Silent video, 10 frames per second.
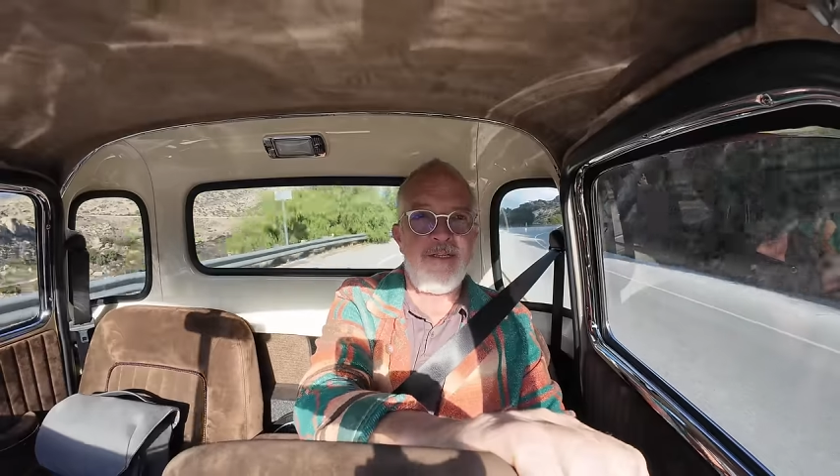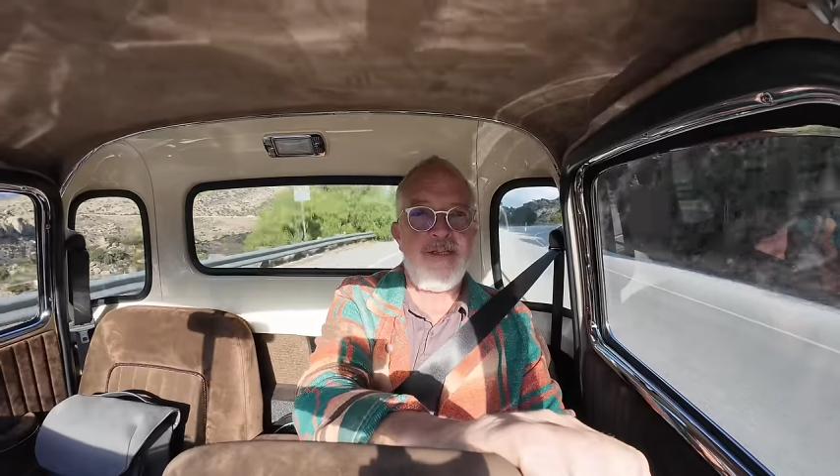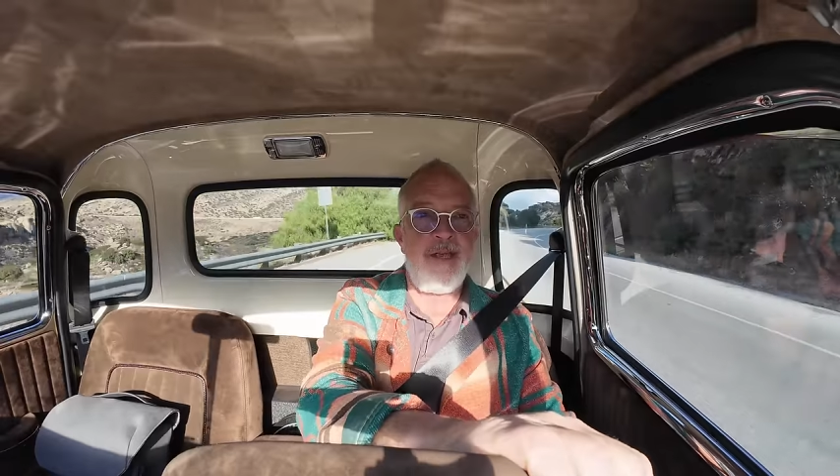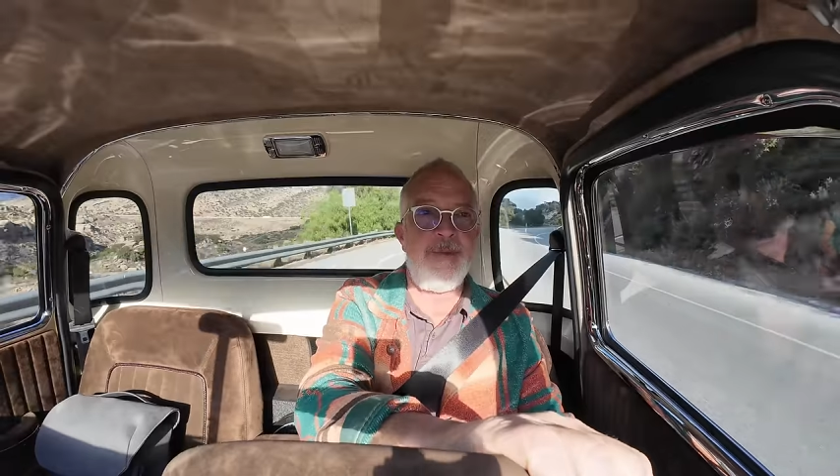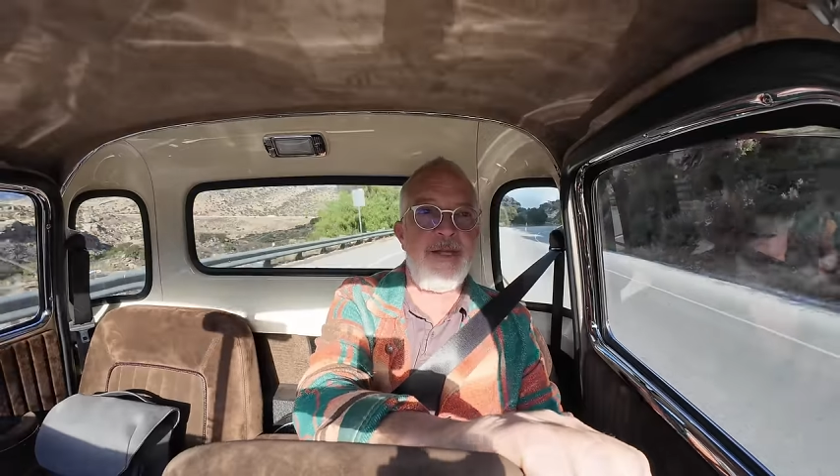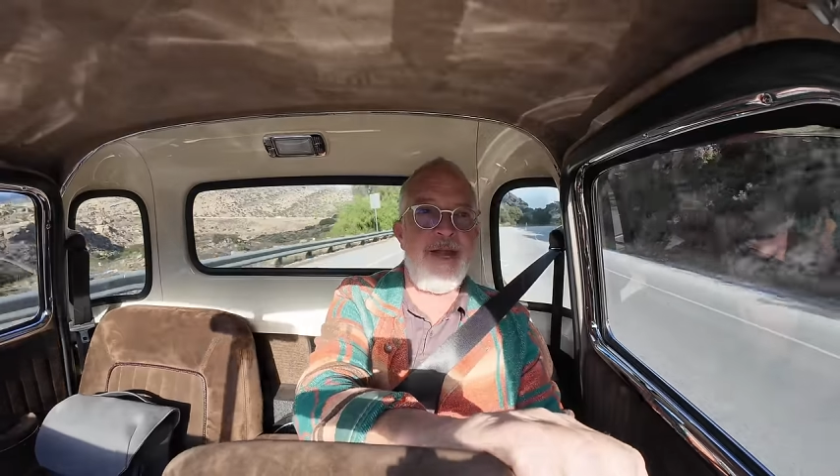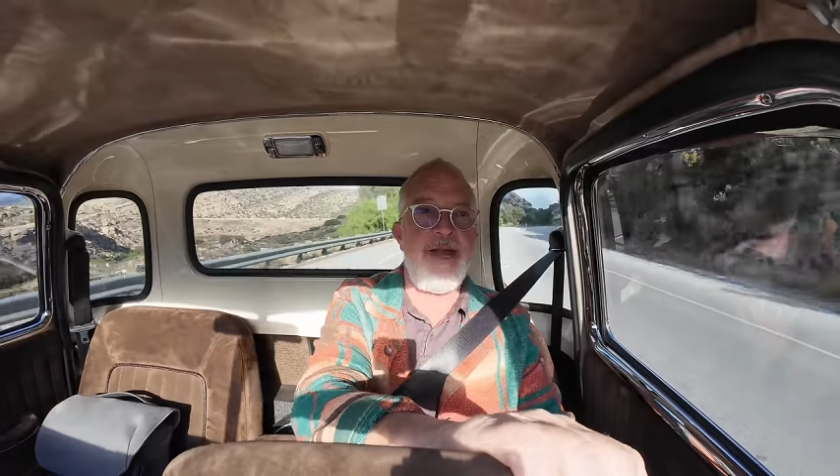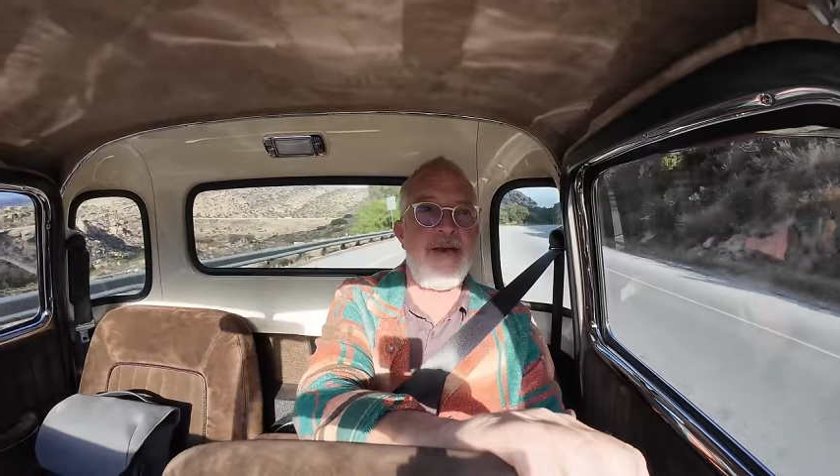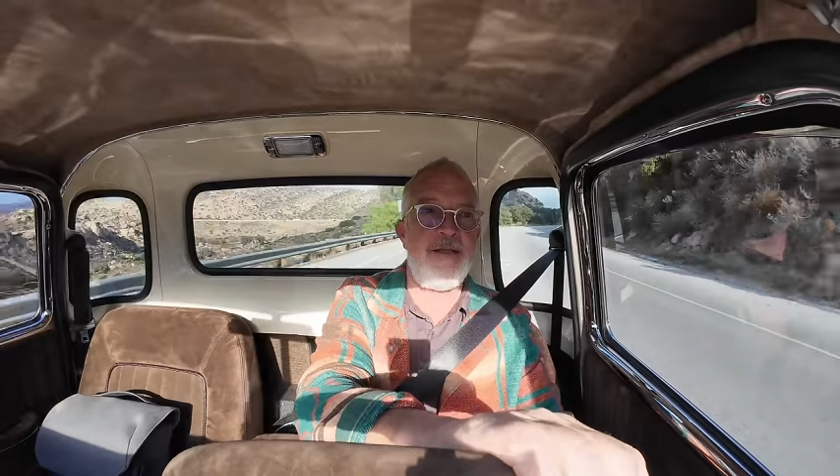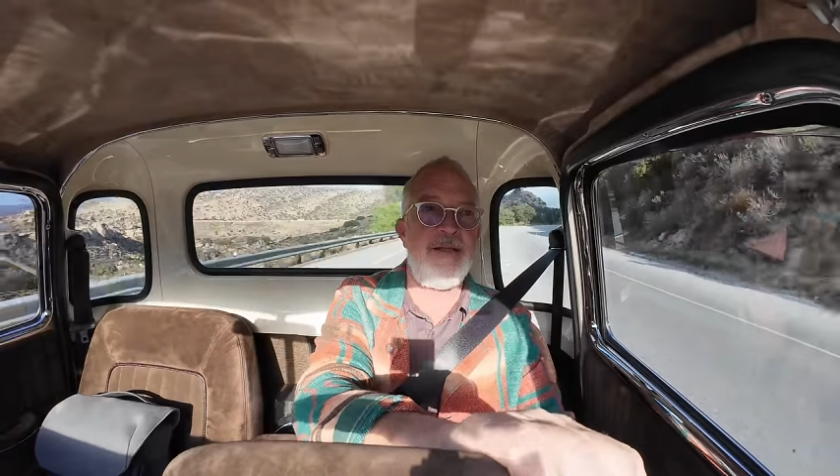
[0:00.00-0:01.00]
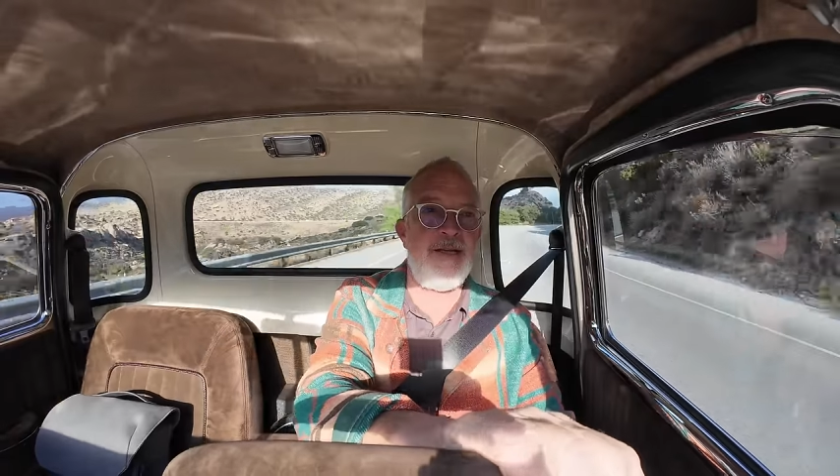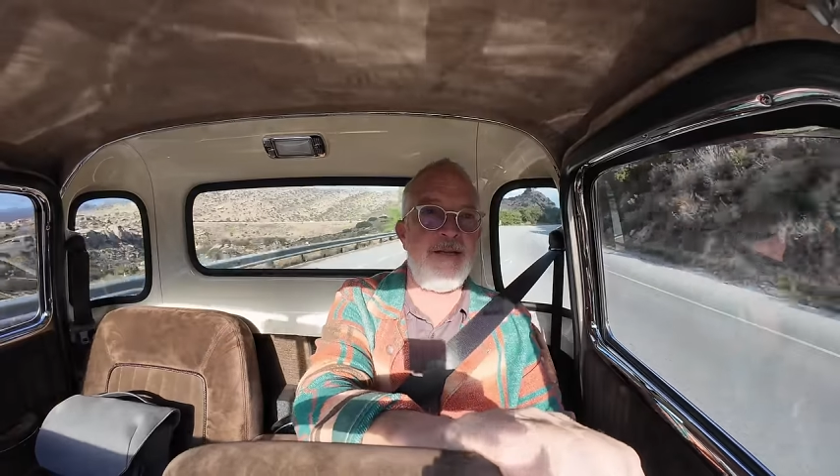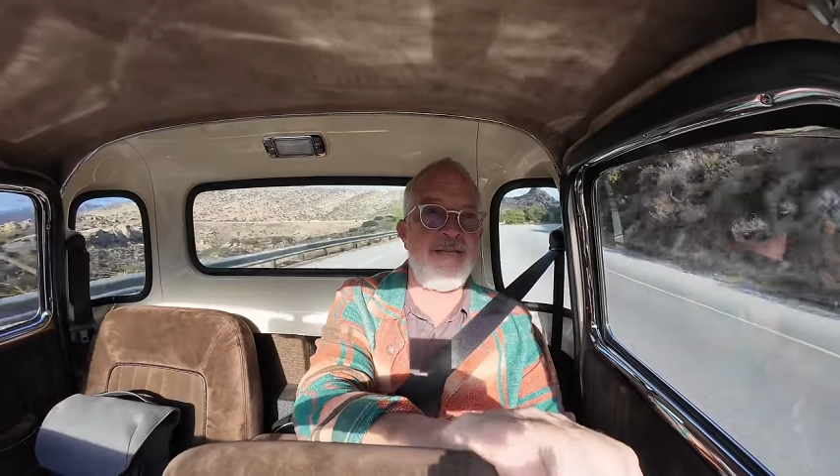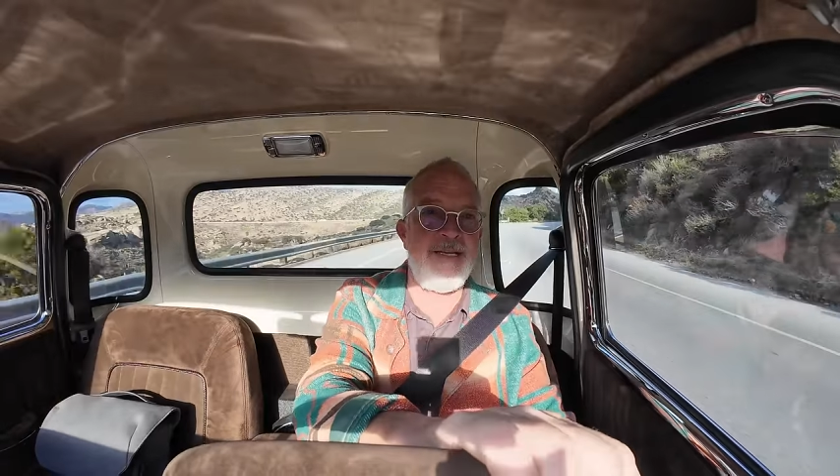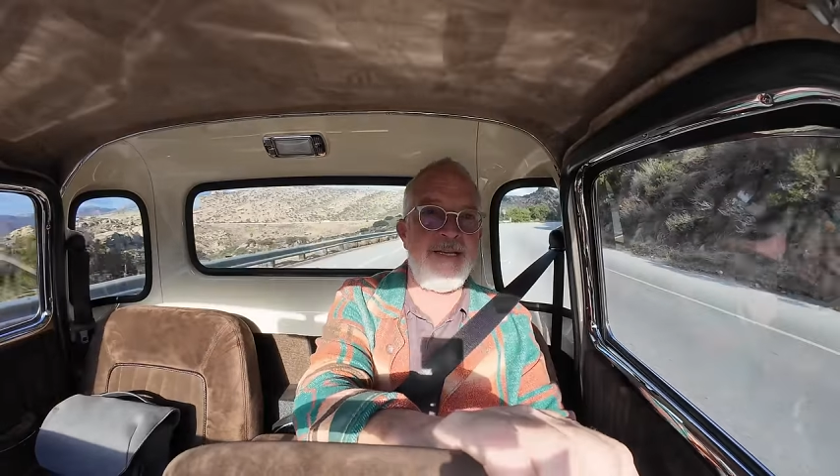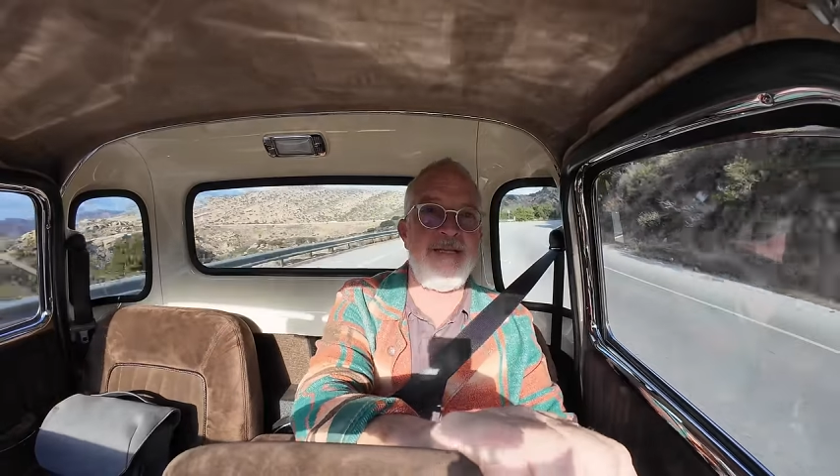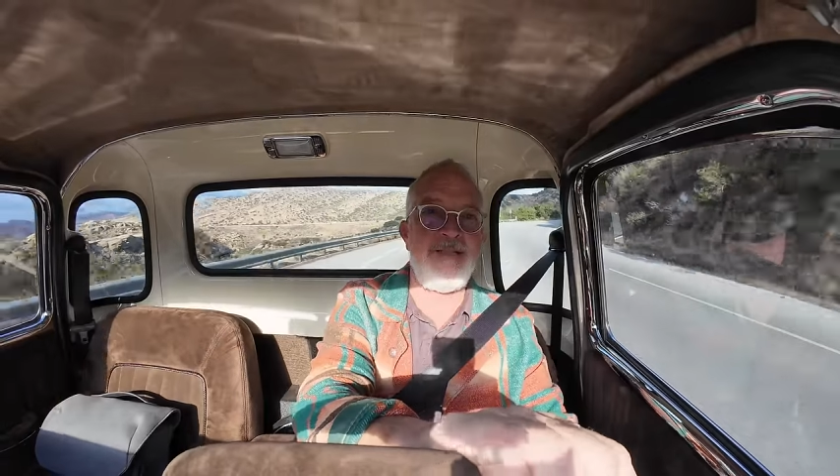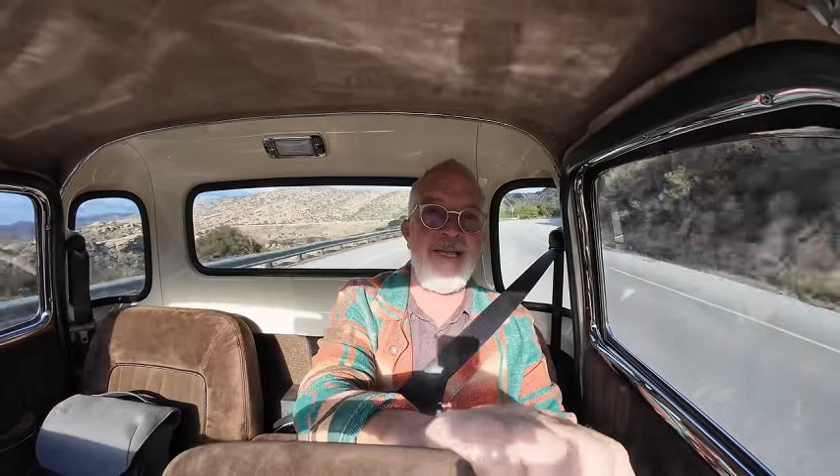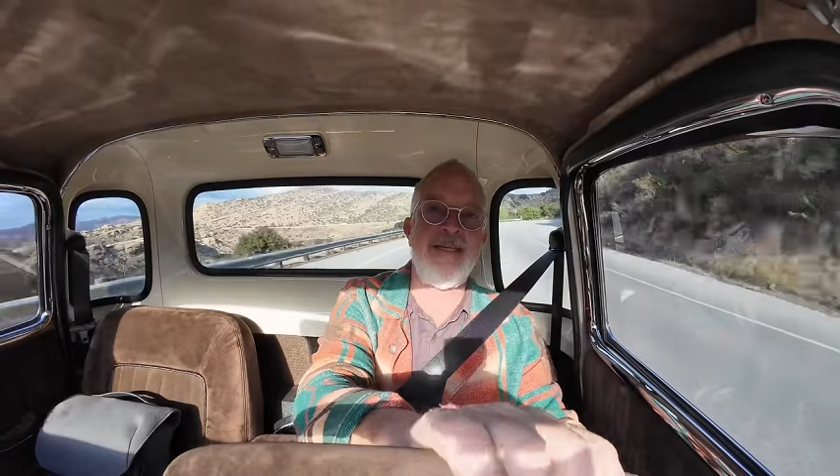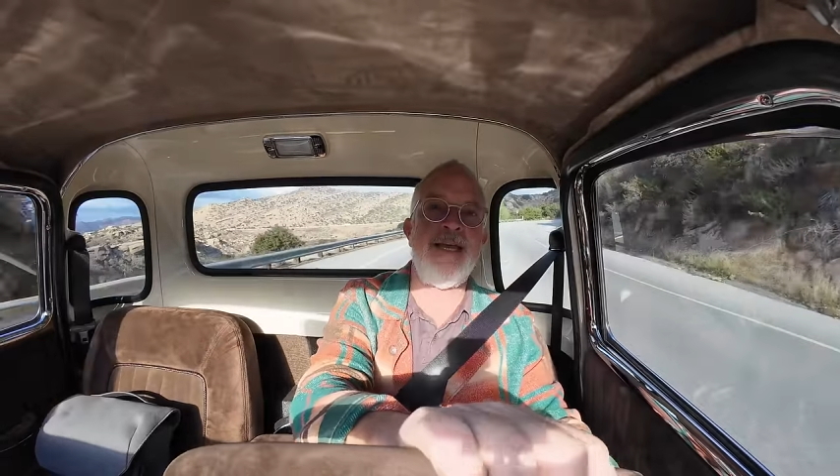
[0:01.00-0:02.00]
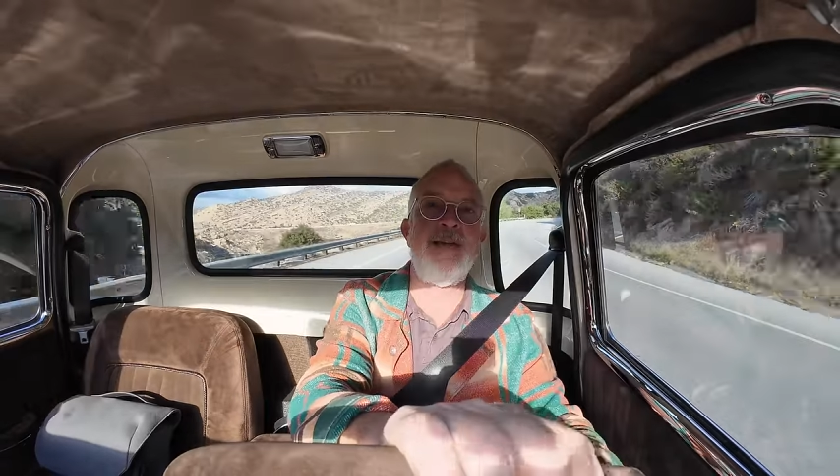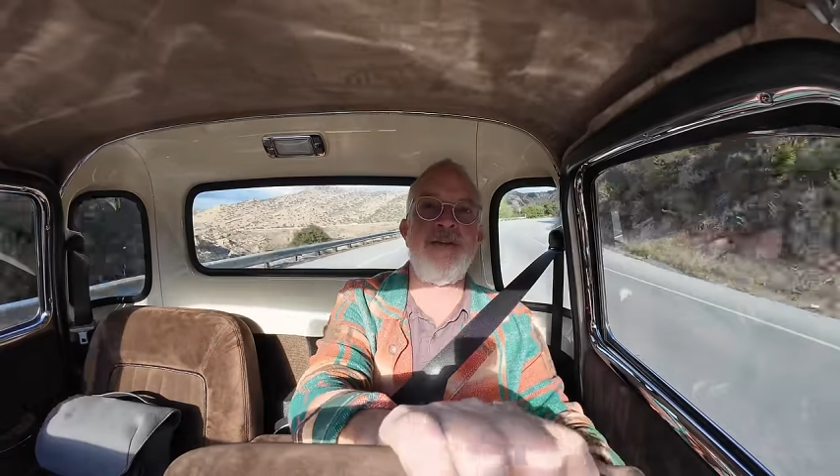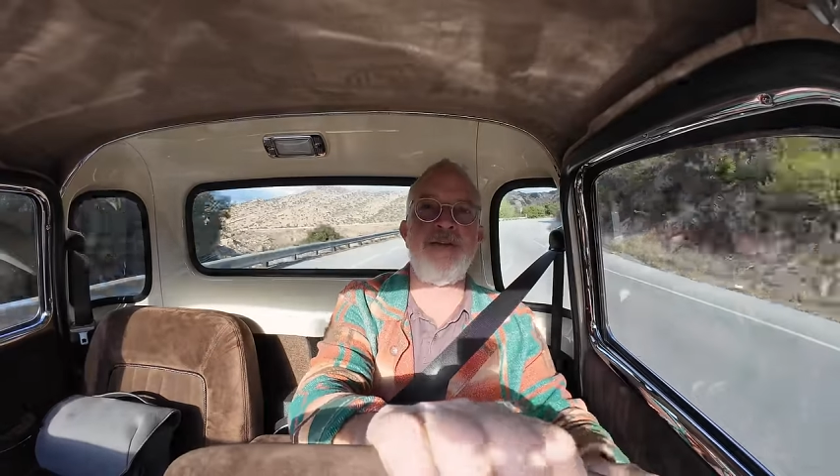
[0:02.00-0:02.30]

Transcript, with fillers: coming out of the oven any day now,